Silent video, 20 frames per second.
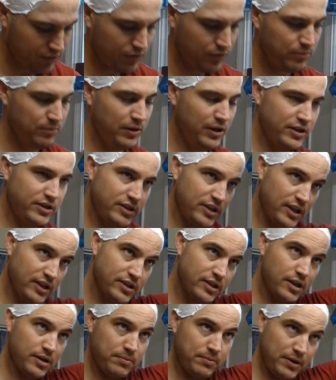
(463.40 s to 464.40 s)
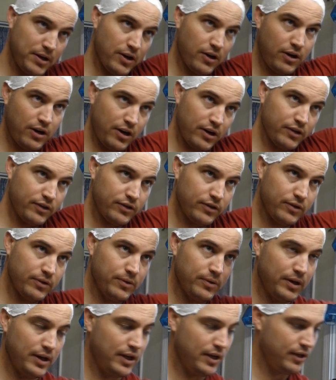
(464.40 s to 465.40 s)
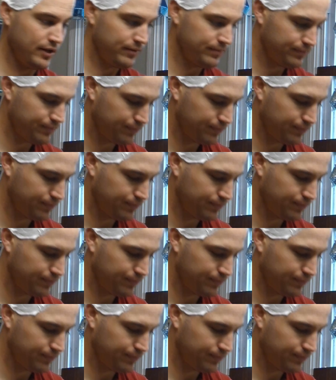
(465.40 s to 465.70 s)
too much. That's going to be hard to